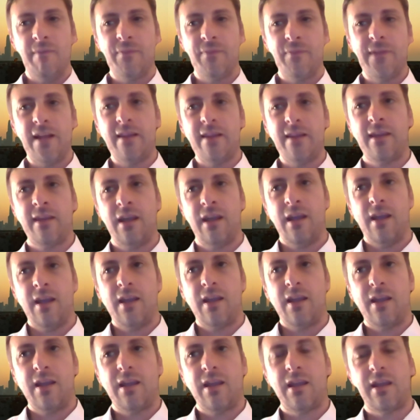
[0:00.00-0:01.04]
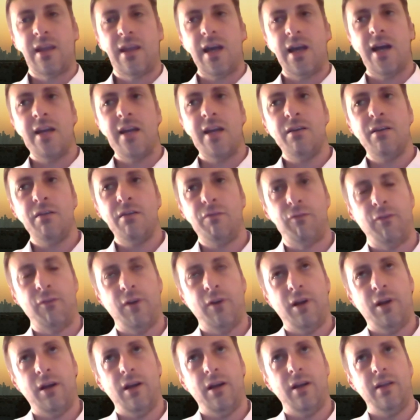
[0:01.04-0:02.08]
That kind of
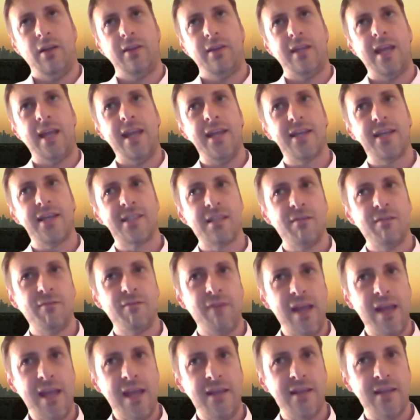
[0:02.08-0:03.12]
takes away